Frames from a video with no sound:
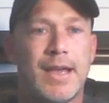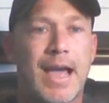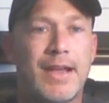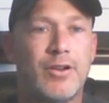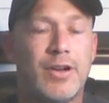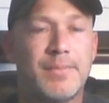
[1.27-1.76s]

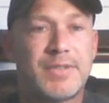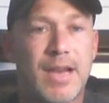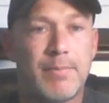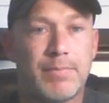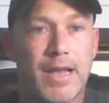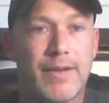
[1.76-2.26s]
How you doing? I'm
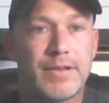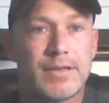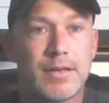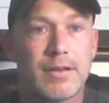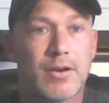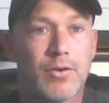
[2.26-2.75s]
Shane
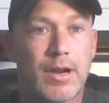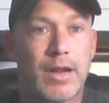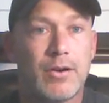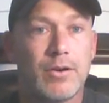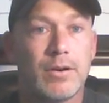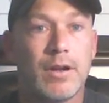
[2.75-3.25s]
Blevins, the
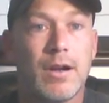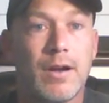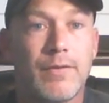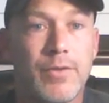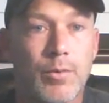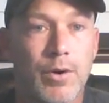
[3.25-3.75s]
creator
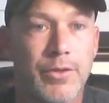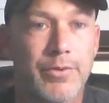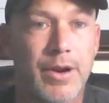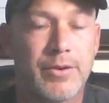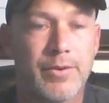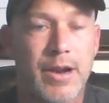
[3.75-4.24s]
of the World
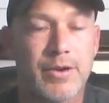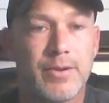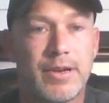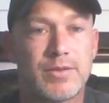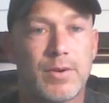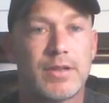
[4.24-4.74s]
Threat
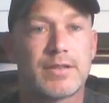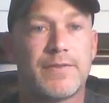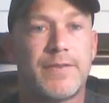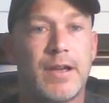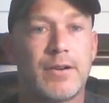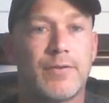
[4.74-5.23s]
Directory, as well as the
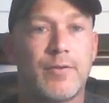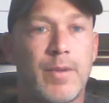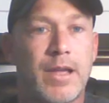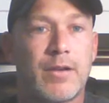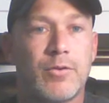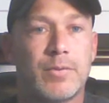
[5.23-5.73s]
founder of
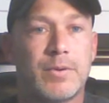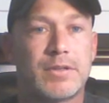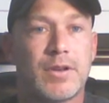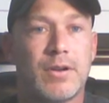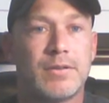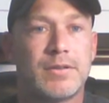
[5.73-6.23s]
Omega Group
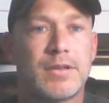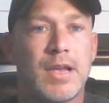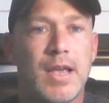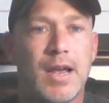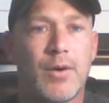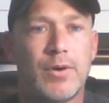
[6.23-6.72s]
Consultants.
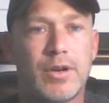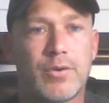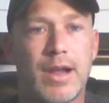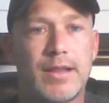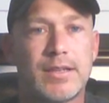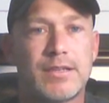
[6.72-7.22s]
And I wanted to
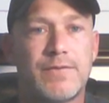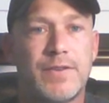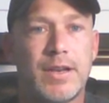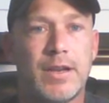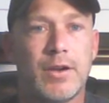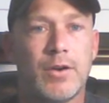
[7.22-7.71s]
create this
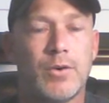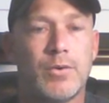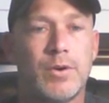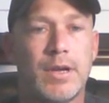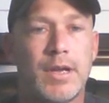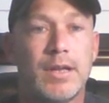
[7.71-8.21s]

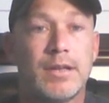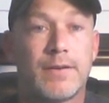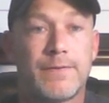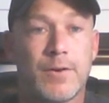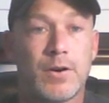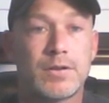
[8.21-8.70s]
video to
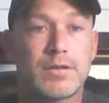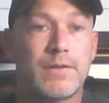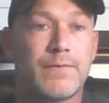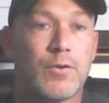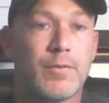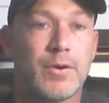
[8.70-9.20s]
first
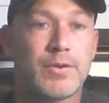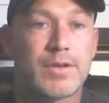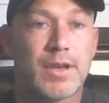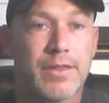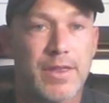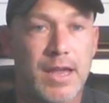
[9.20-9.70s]
and
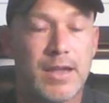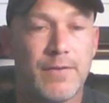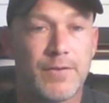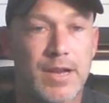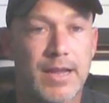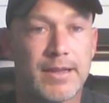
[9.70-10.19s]
foremost thank
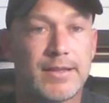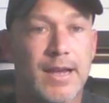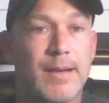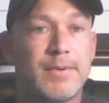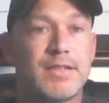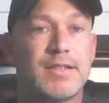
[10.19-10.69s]
you for taking the
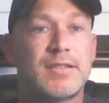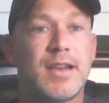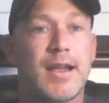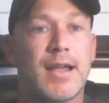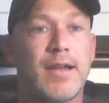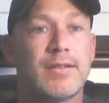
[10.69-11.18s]
time to just
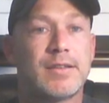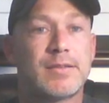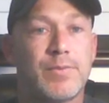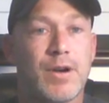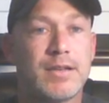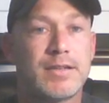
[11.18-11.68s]
check out this
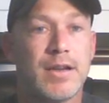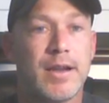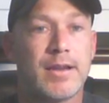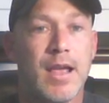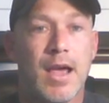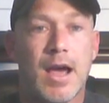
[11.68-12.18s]

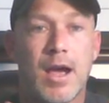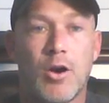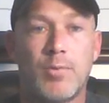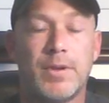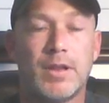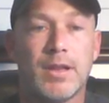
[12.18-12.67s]
project. I
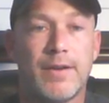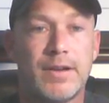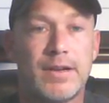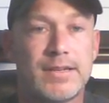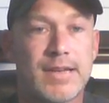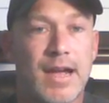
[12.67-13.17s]
hope you love
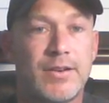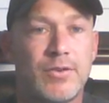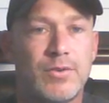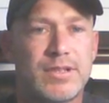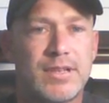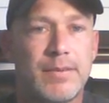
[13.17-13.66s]
it as I
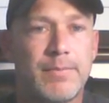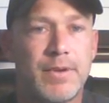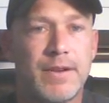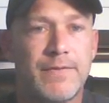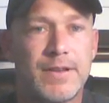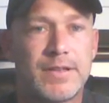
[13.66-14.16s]
do and see the
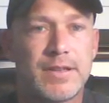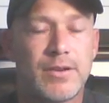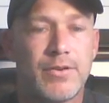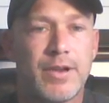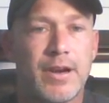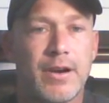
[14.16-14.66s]
benefits that
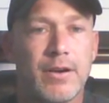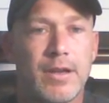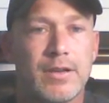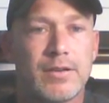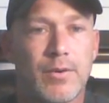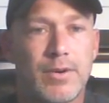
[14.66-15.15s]
are there.
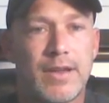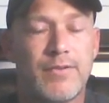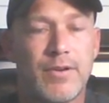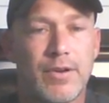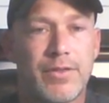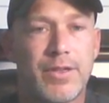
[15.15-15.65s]
So I want to
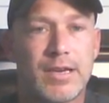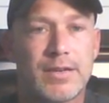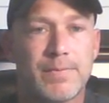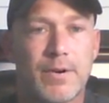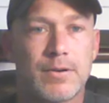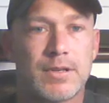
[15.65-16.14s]
give you a thanks
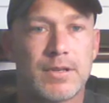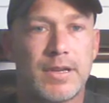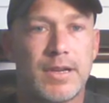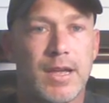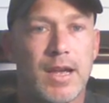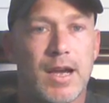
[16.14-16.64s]

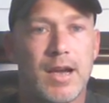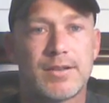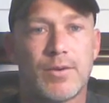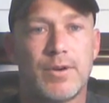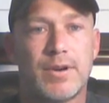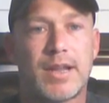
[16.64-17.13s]
personally. I
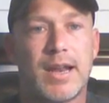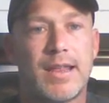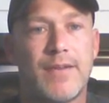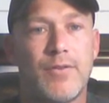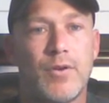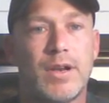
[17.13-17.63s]
also want to kind
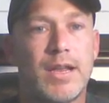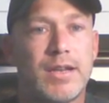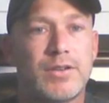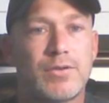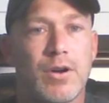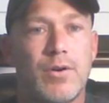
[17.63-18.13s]
of give you an
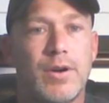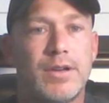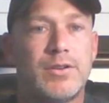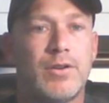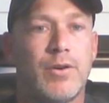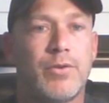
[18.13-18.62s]
intro
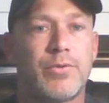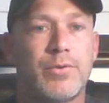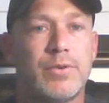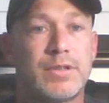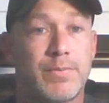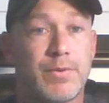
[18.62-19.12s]
as you go
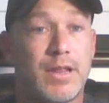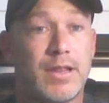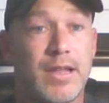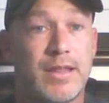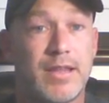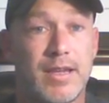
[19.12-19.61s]
through. It's a pretty
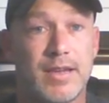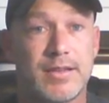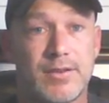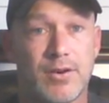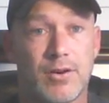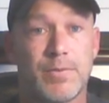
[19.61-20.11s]
lengthy
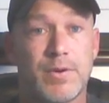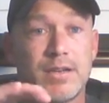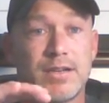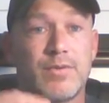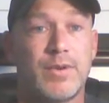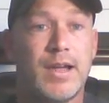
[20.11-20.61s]
Kickstarter
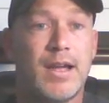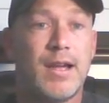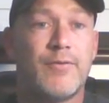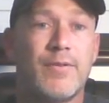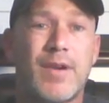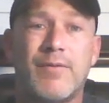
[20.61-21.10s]
project we
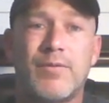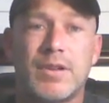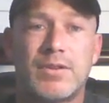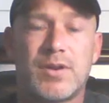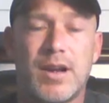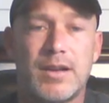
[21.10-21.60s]
have. I've
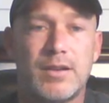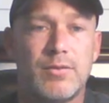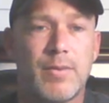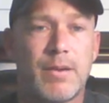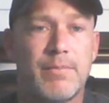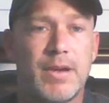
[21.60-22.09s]
really tried to
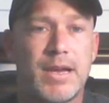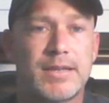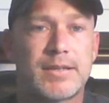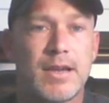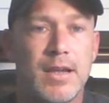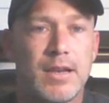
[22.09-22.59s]
do my
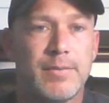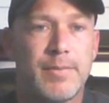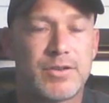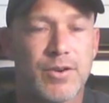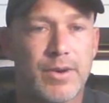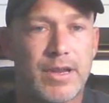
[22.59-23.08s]
best to
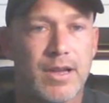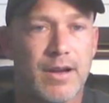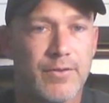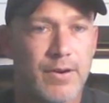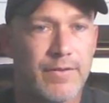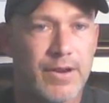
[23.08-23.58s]
make sure we
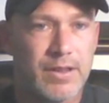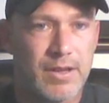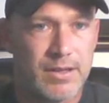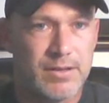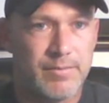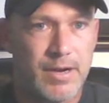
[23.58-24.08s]
cover
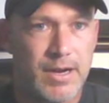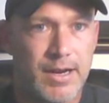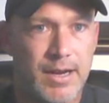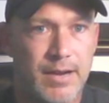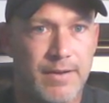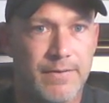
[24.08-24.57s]
everything that you might
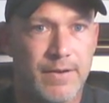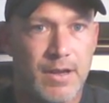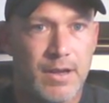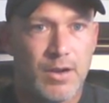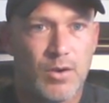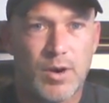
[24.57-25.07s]
have
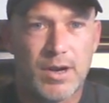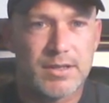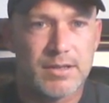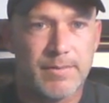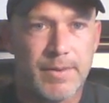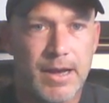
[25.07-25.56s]

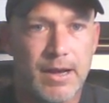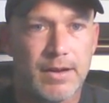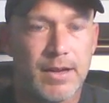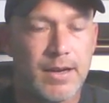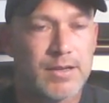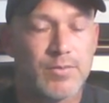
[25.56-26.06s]
questions
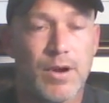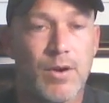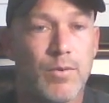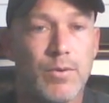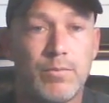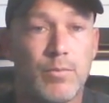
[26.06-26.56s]
about, and as well
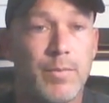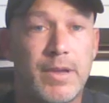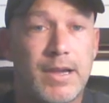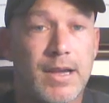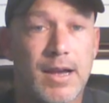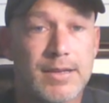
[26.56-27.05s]
we'll
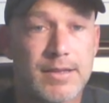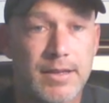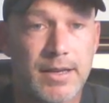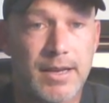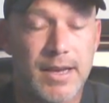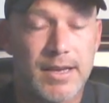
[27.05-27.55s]
be
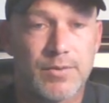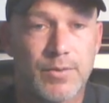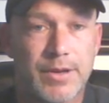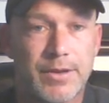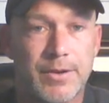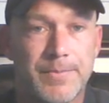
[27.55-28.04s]
constantly engaged
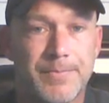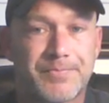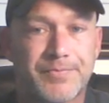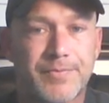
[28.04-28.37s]
with you.